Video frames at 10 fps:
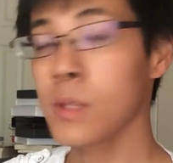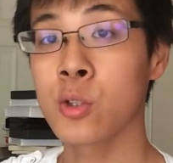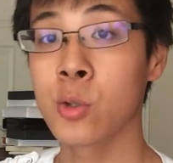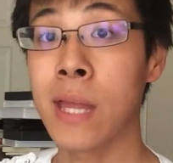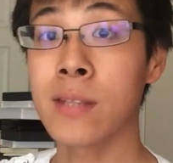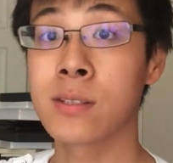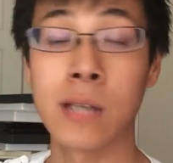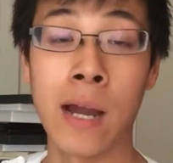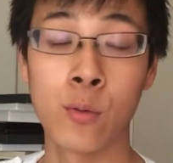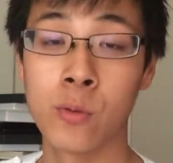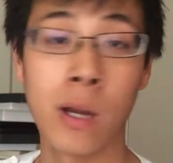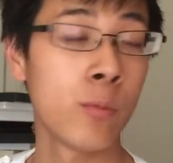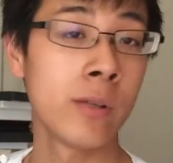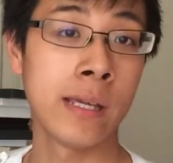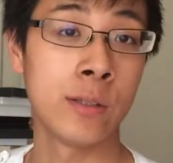So that's I
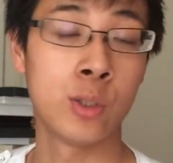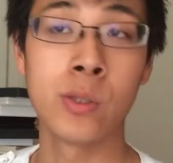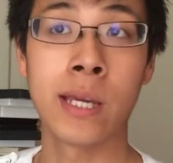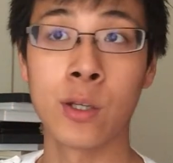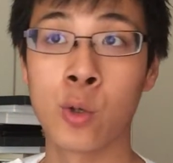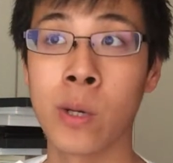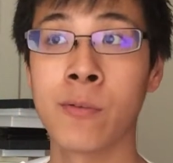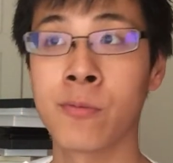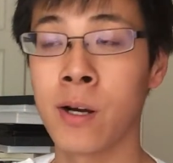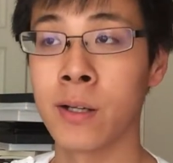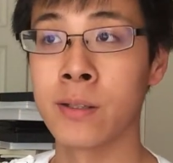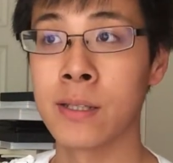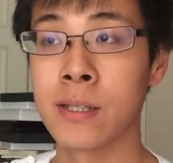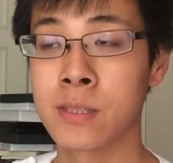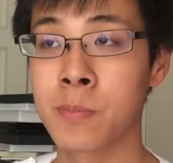really do get great fun,
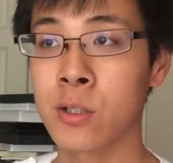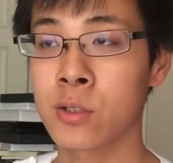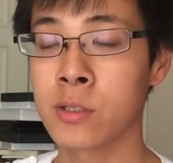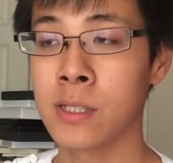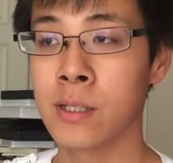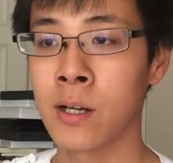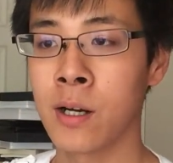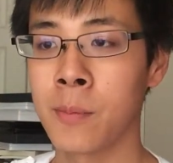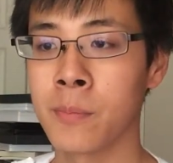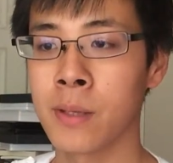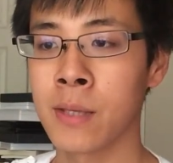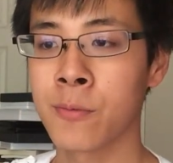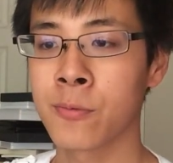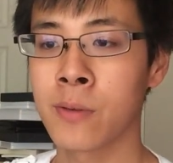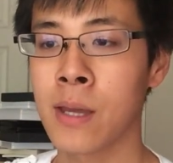especially if
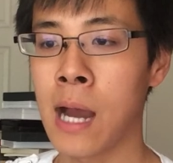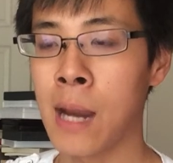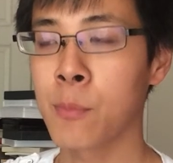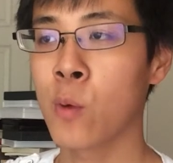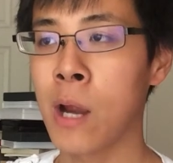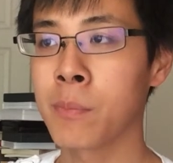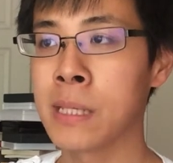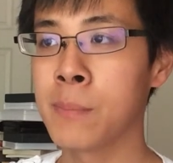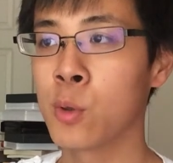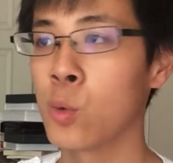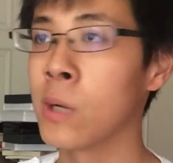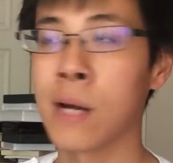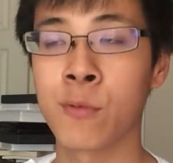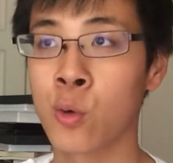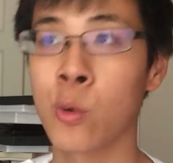I'm around people who
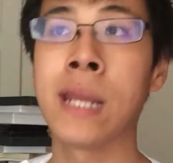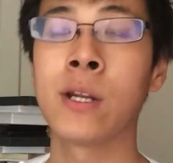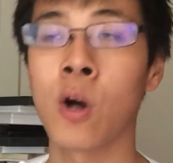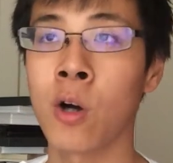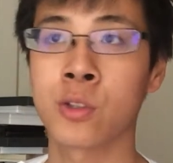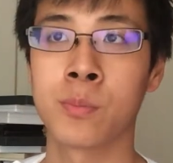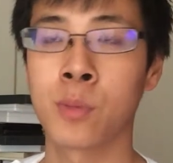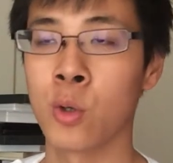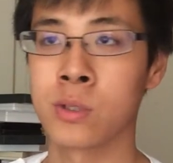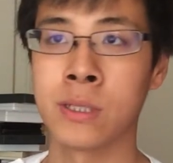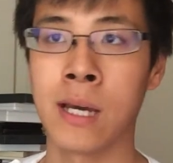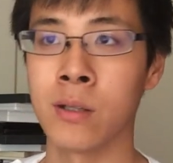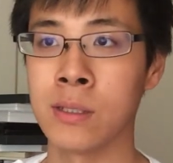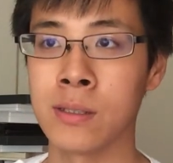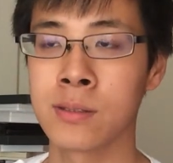have great, awesome
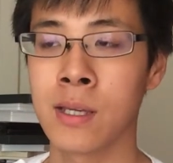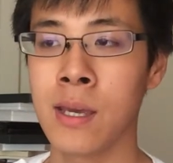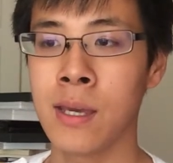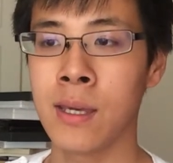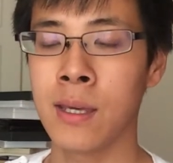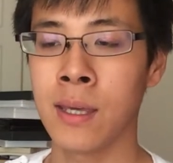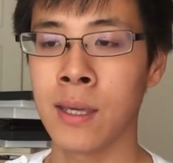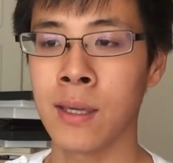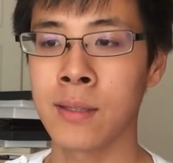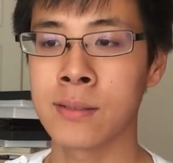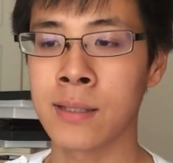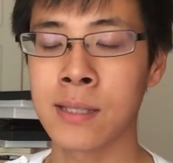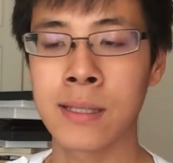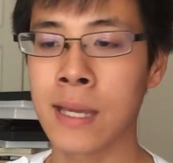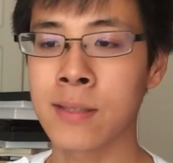personalities. And I
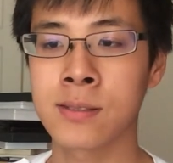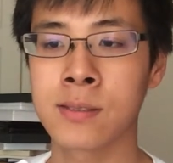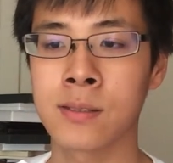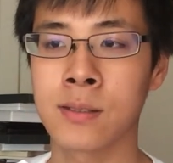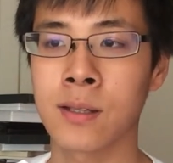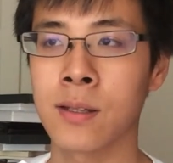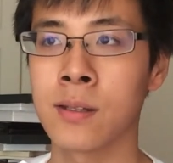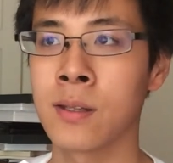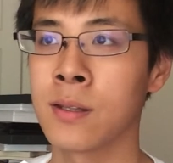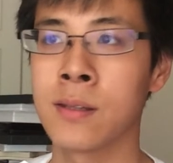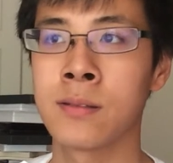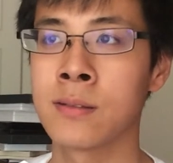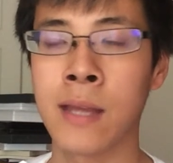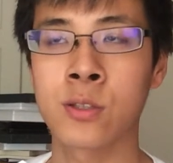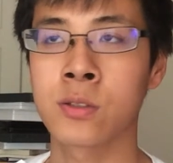think that's
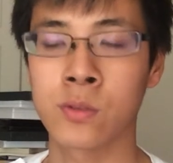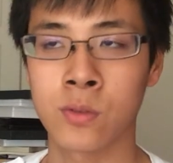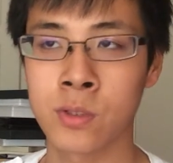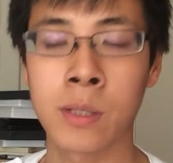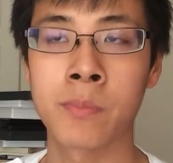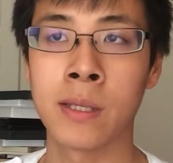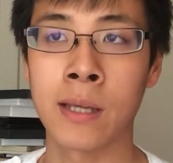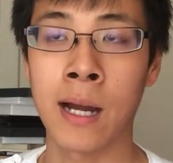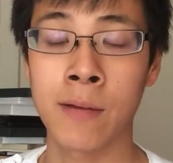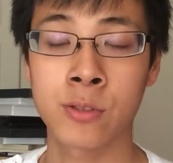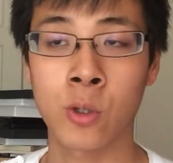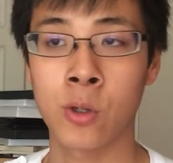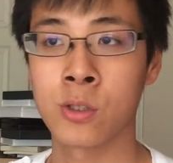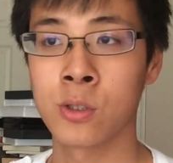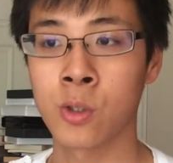something I've
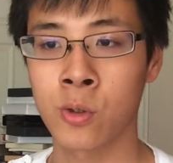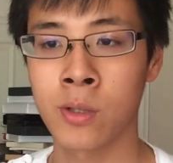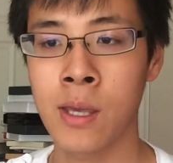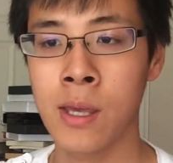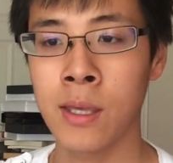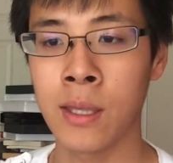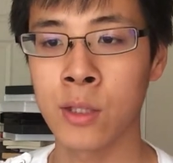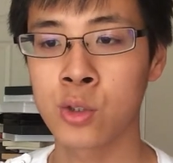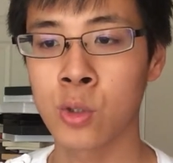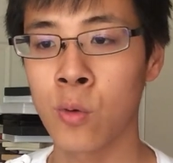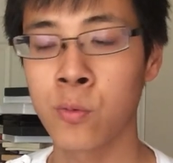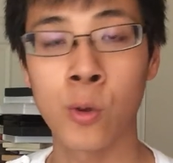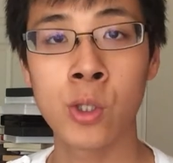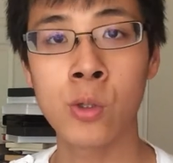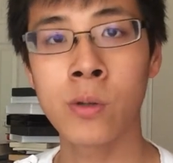started to learn. And so for
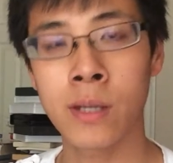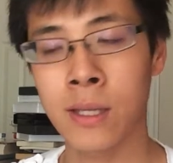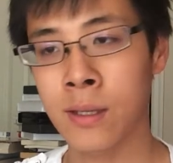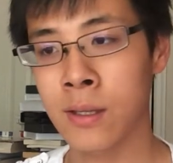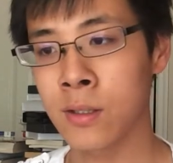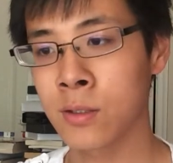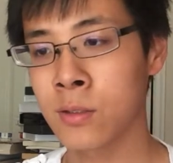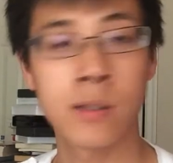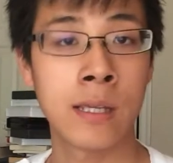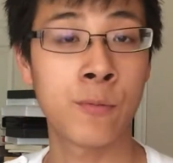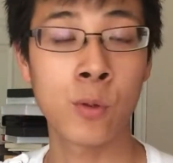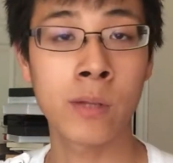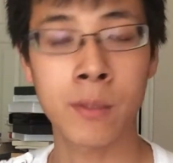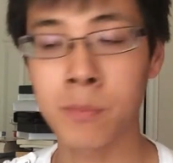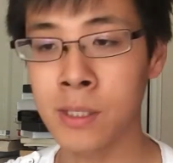you, if you're like